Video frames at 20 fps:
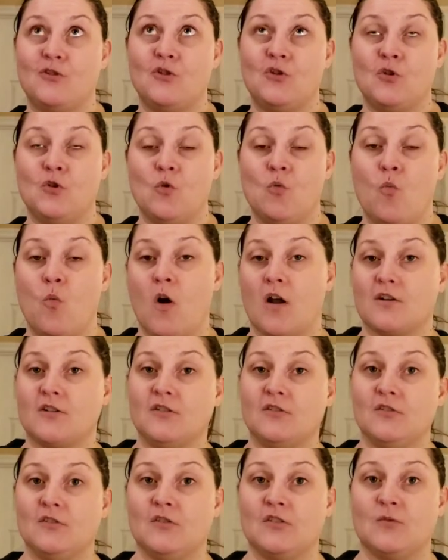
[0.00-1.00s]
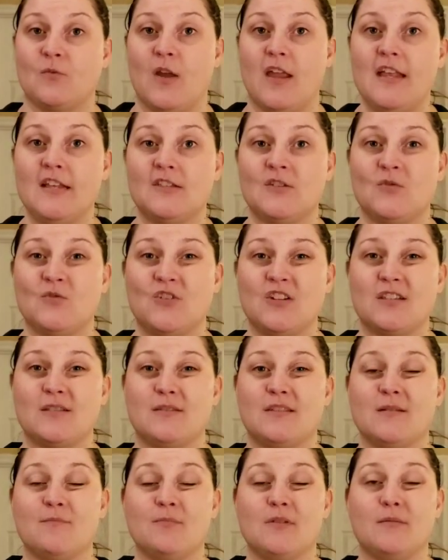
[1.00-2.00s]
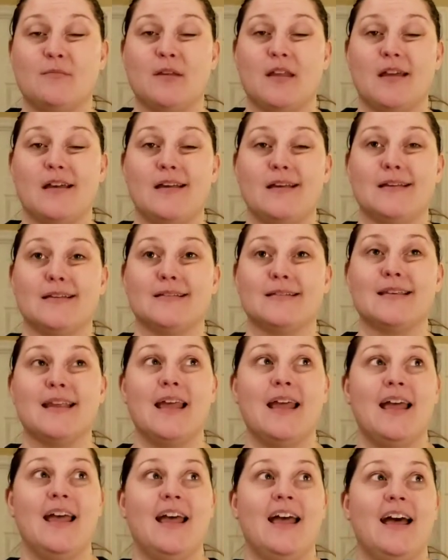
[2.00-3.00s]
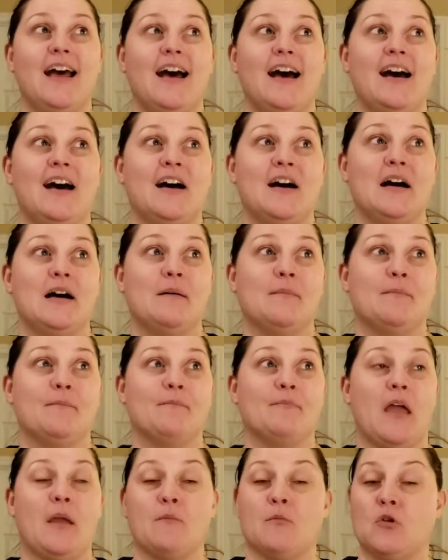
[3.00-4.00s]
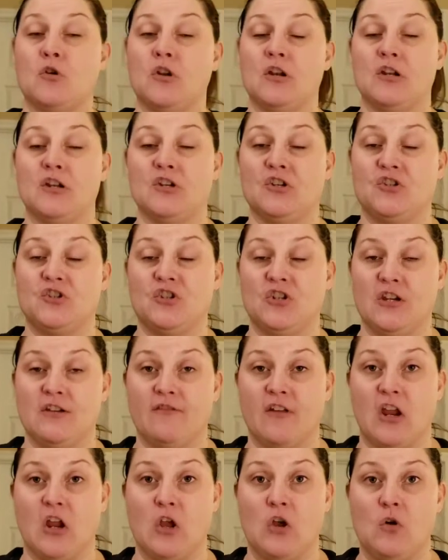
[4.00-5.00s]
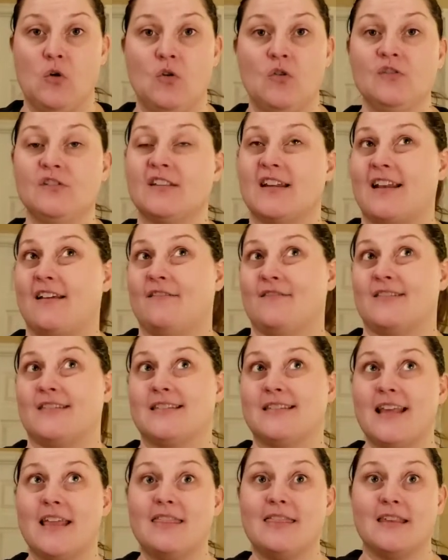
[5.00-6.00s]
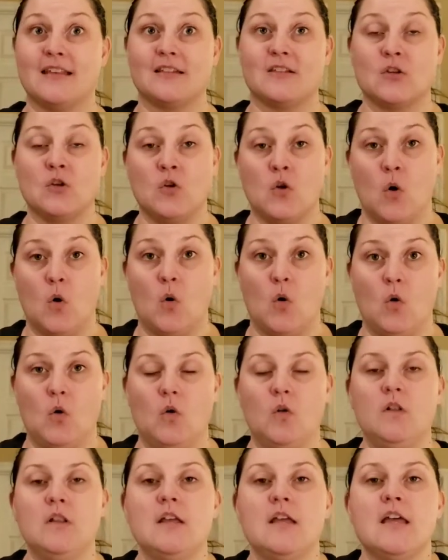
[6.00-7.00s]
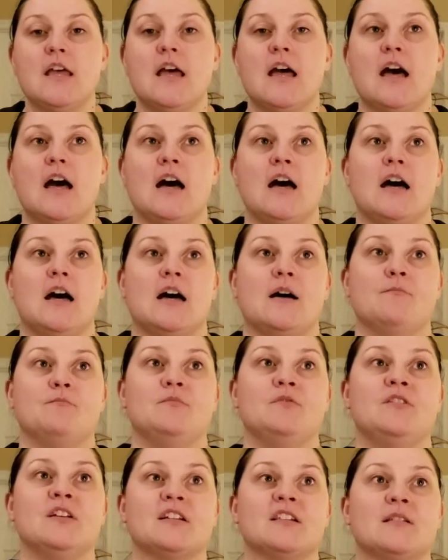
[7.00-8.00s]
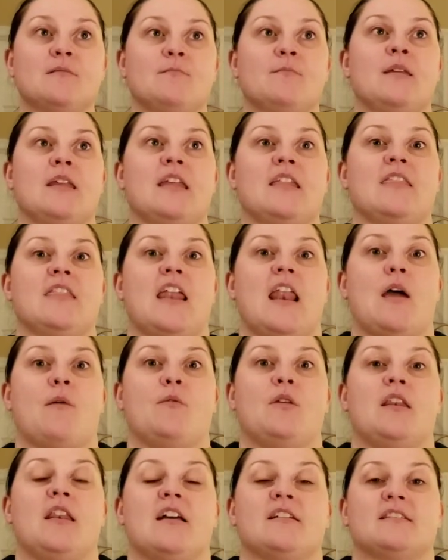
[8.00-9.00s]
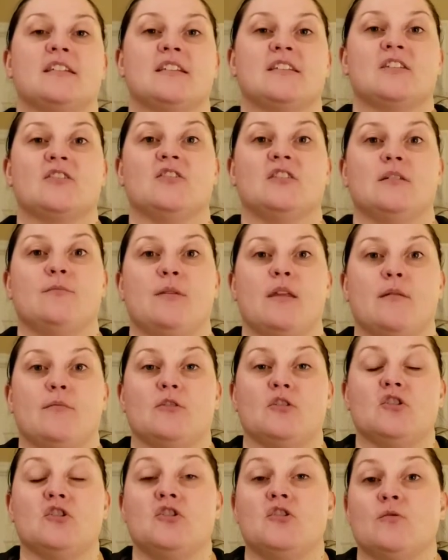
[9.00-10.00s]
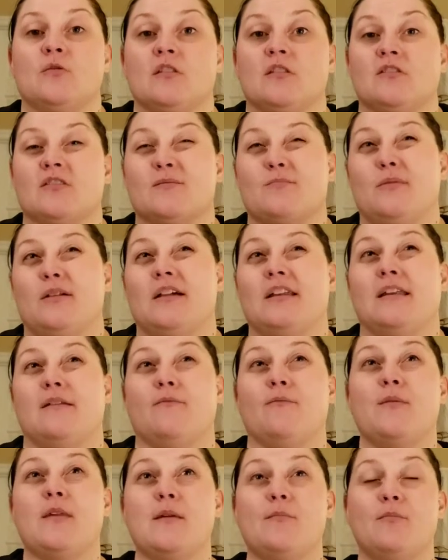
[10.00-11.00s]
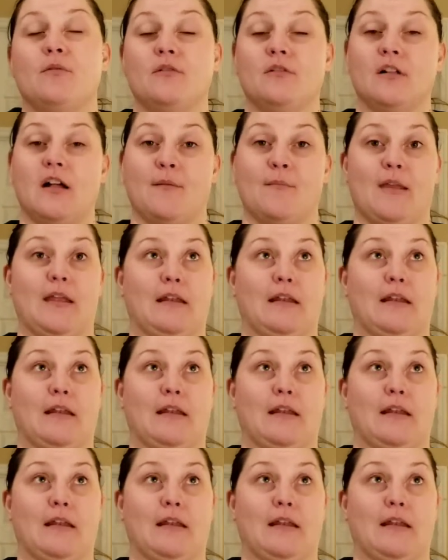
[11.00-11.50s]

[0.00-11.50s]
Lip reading: to want to lose weight. So just simply because I'm good at achieving goals and I've set this goal doesn't mean that I would necessarily be able to do it. There's plenty of people,